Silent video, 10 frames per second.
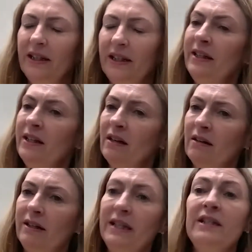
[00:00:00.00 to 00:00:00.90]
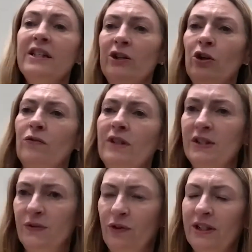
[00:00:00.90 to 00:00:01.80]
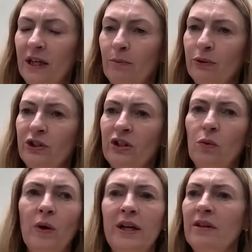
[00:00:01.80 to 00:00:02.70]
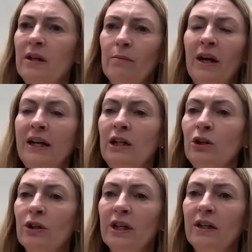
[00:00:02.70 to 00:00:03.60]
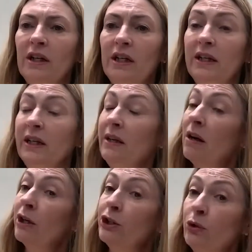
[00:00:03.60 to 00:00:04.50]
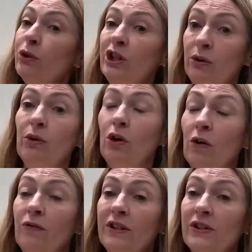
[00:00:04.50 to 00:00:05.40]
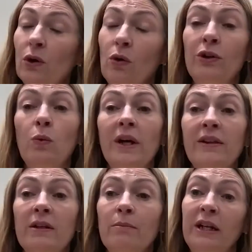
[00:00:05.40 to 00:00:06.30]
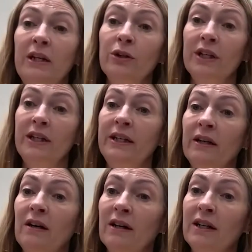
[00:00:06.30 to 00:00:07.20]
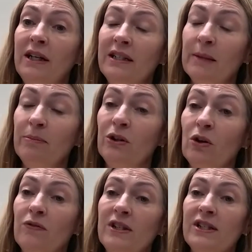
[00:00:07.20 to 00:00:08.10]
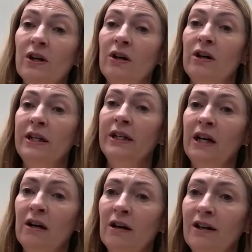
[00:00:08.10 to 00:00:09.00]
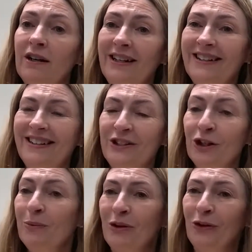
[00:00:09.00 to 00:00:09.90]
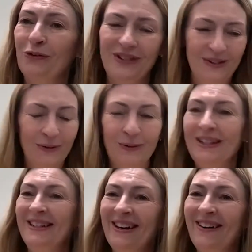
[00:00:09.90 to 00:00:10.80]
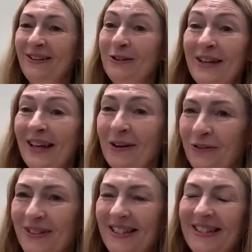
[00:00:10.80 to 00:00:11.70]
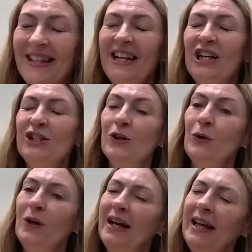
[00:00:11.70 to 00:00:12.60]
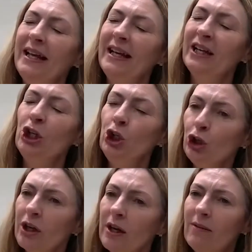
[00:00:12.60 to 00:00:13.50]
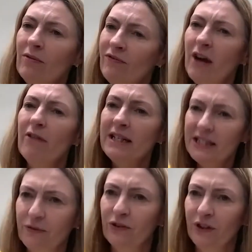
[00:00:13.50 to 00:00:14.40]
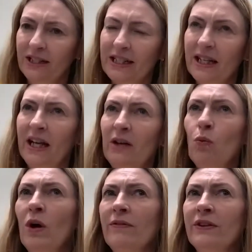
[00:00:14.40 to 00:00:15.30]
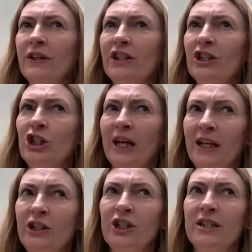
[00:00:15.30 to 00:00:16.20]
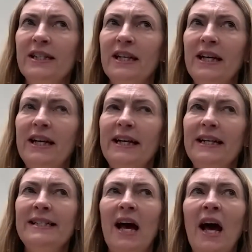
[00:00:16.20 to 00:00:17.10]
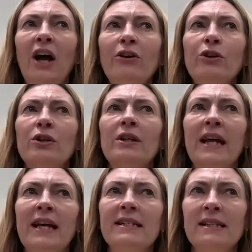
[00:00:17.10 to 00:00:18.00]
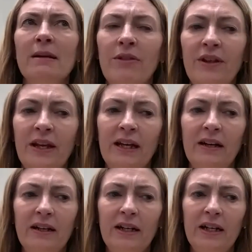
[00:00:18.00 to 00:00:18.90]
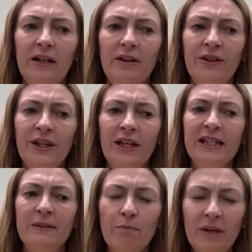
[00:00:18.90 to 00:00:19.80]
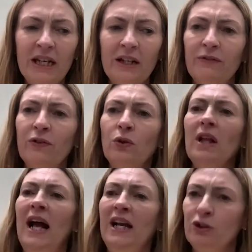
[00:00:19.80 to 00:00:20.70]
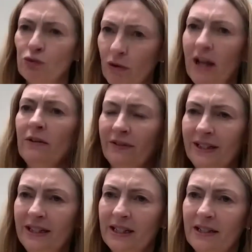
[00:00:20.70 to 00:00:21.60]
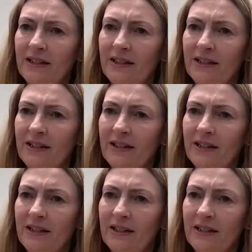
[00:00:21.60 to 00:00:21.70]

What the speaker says: in our Indian office, for example, to the way that it might look in our Tokyo office, or in the way that it might look in our Dublin office, or in our German office, or in our UK offices. Yeah. So it can look very different. And one of the challenges is how you can get something that is meaningful and relevant